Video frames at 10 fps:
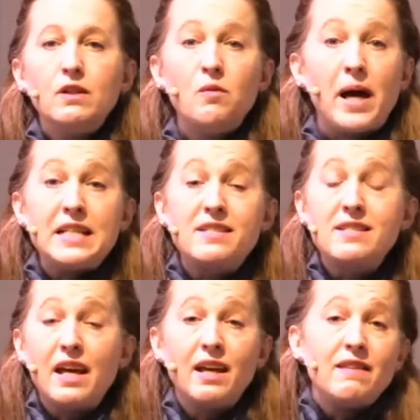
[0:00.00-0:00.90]
You might
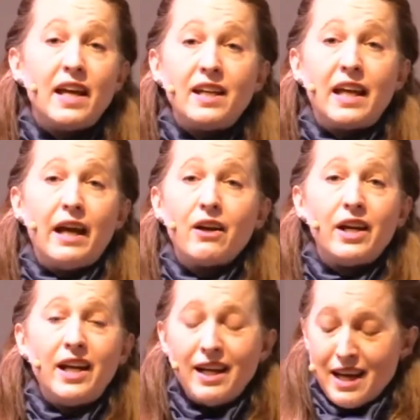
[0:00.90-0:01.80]
say they
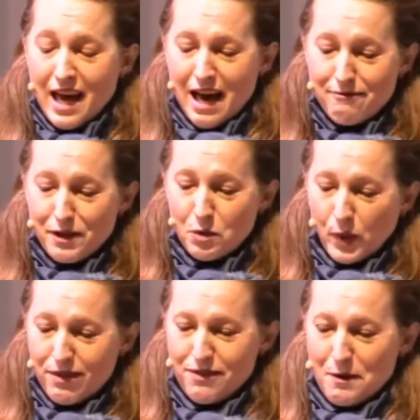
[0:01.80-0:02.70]
carry heaven
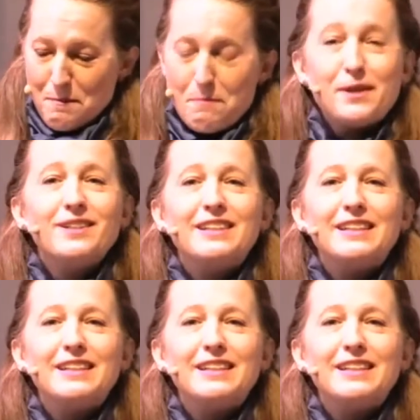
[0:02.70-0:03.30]
with them.